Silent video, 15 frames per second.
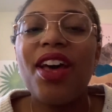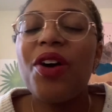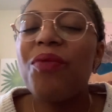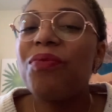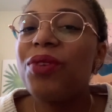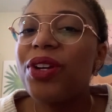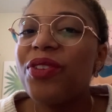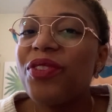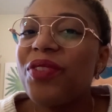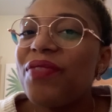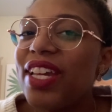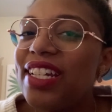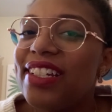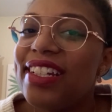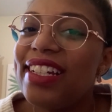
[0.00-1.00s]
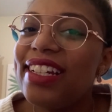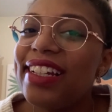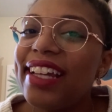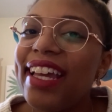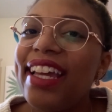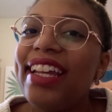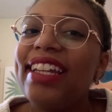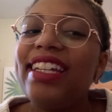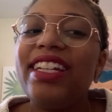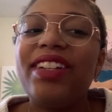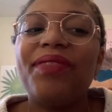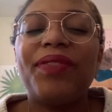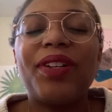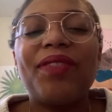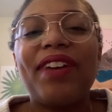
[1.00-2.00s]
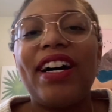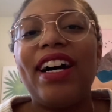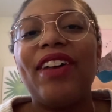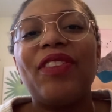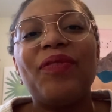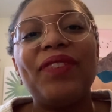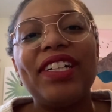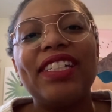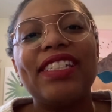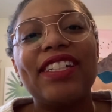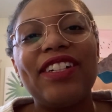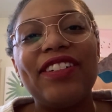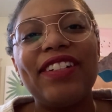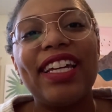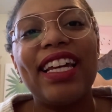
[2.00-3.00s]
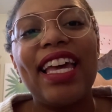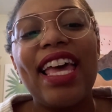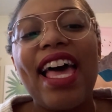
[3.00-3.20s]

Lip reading: more information and hear more about how the book's going,